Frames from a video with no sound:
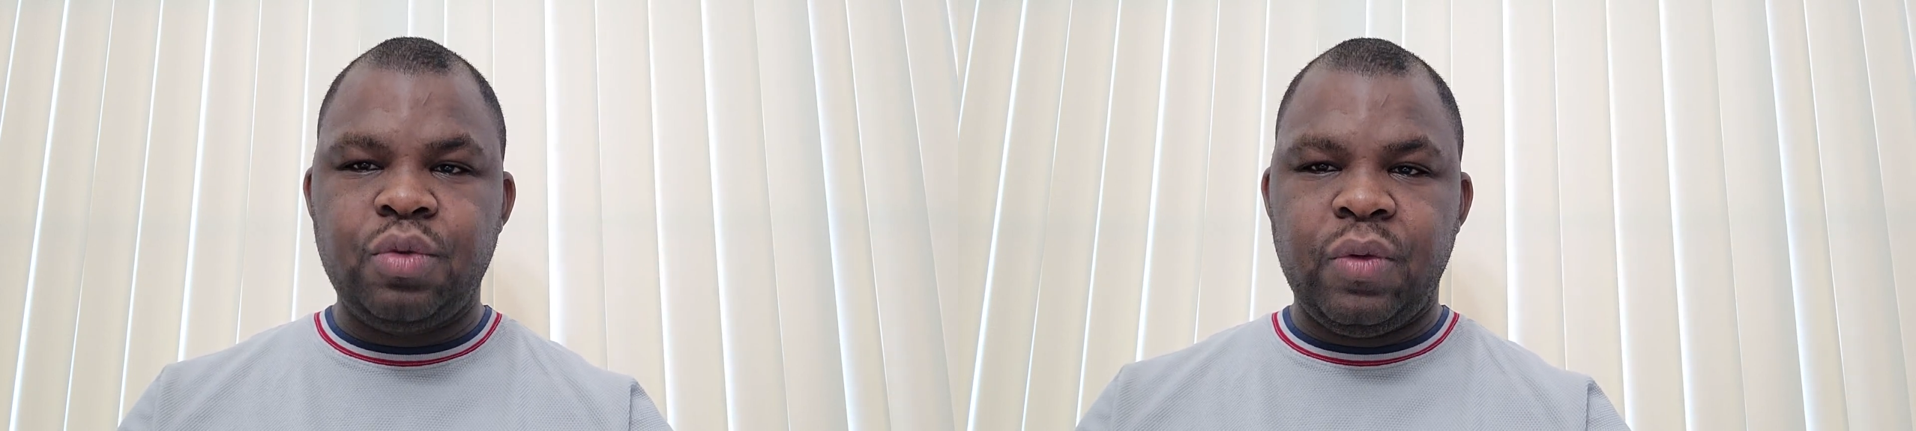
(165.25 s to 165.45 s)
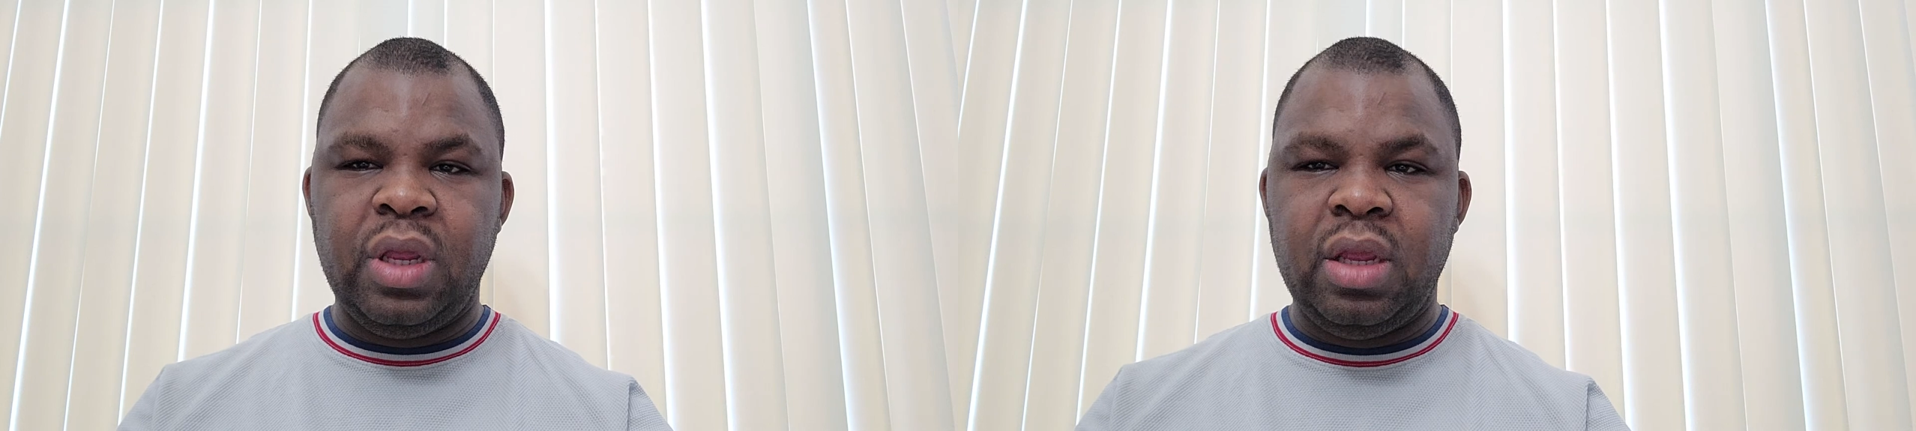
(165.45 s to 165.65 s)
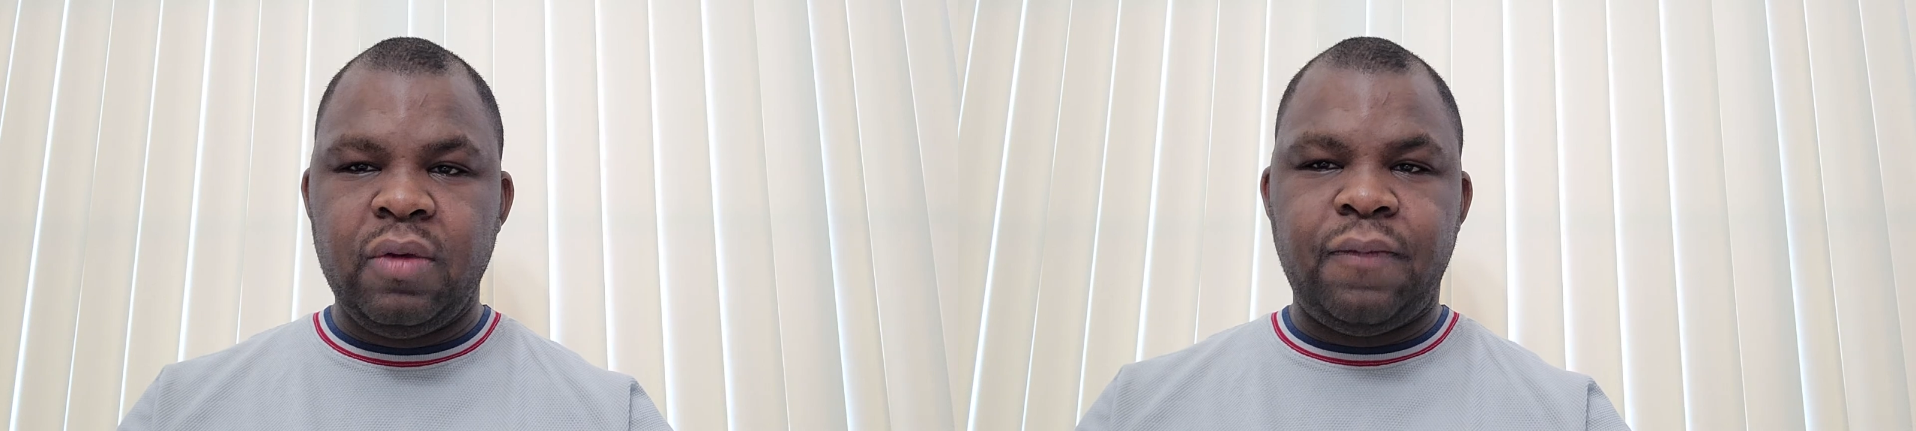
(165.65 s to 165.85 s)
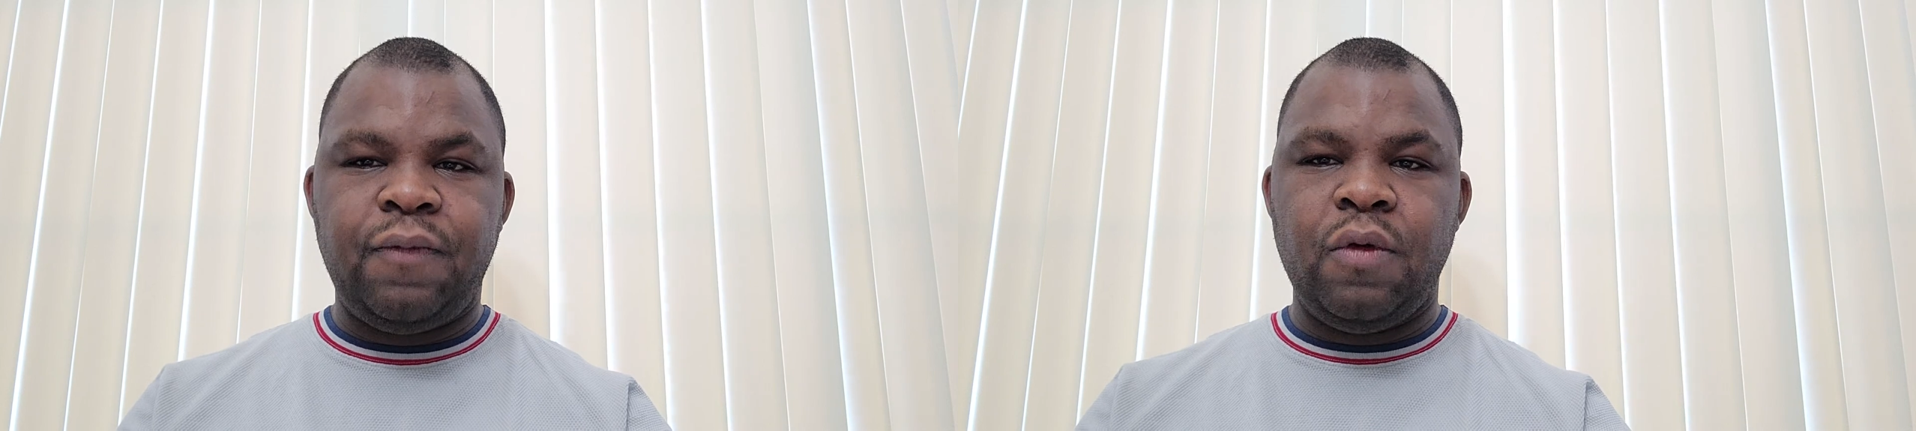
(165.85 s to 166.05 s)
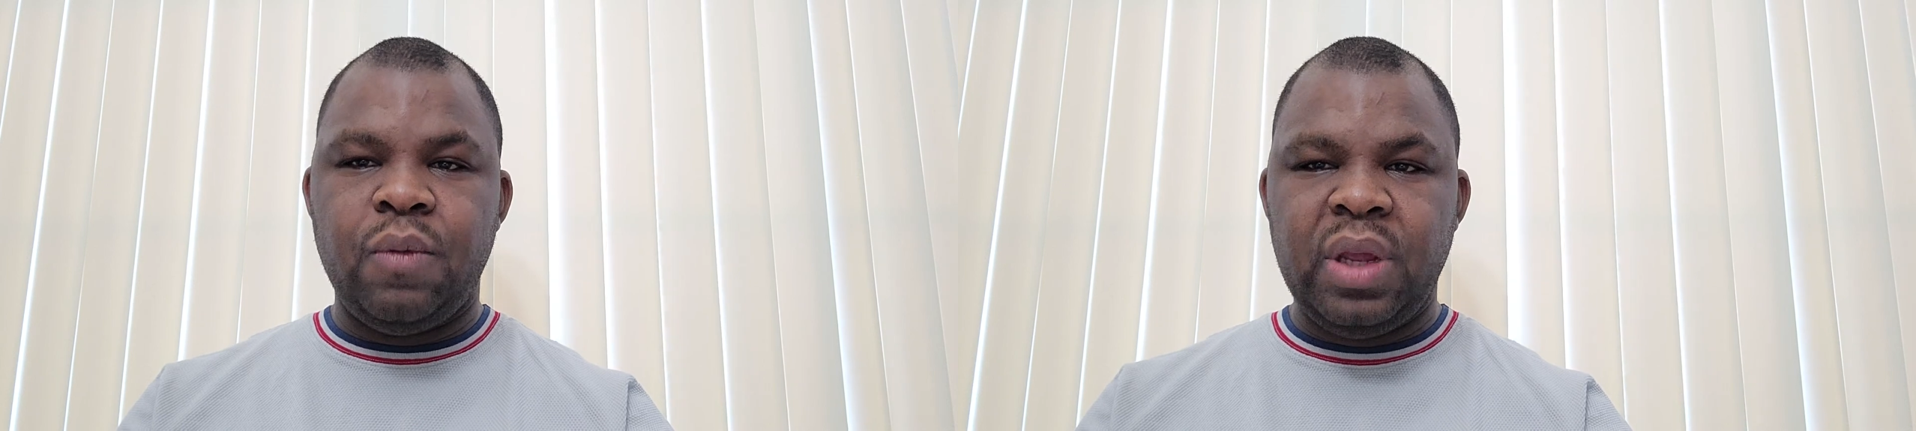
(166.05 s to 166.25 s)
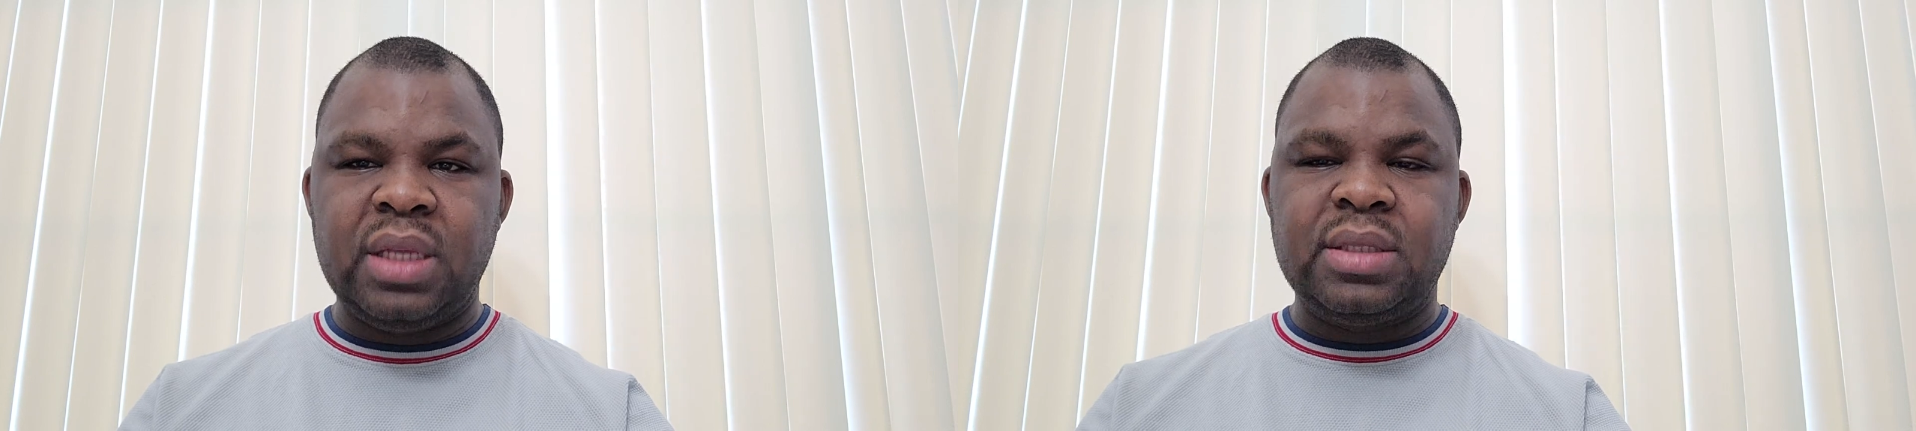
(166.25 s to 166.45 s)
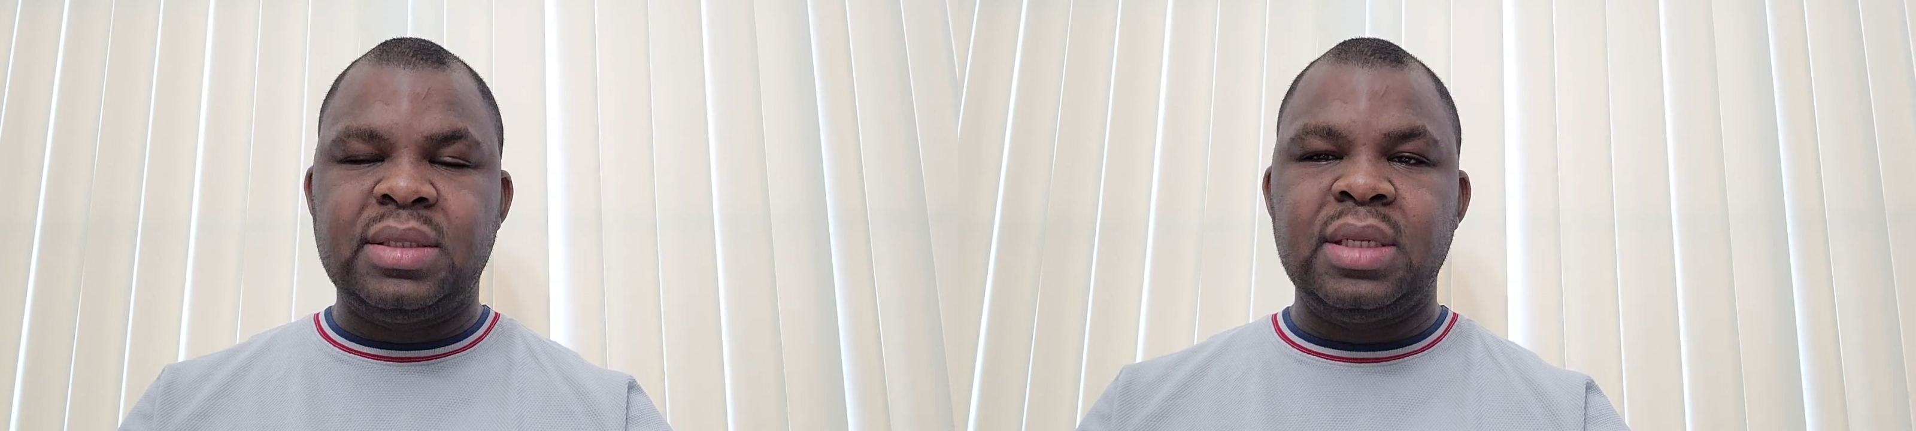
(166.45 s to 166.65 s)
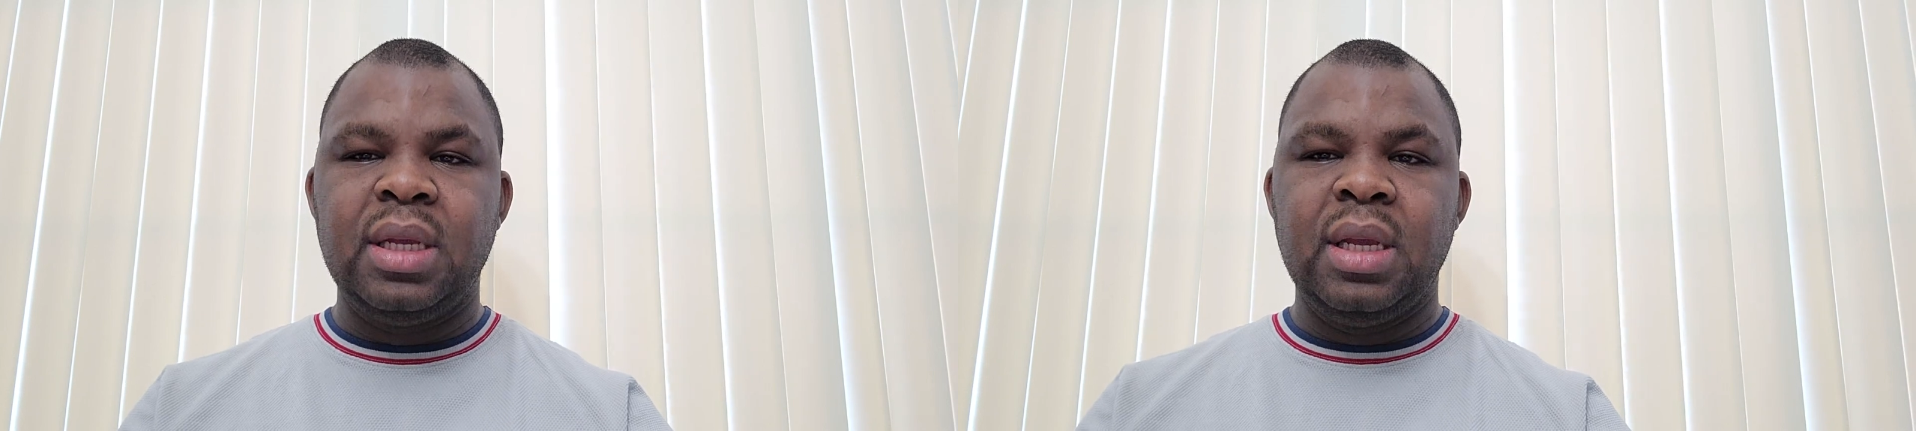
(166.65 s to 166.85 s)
3, or 4 weeks.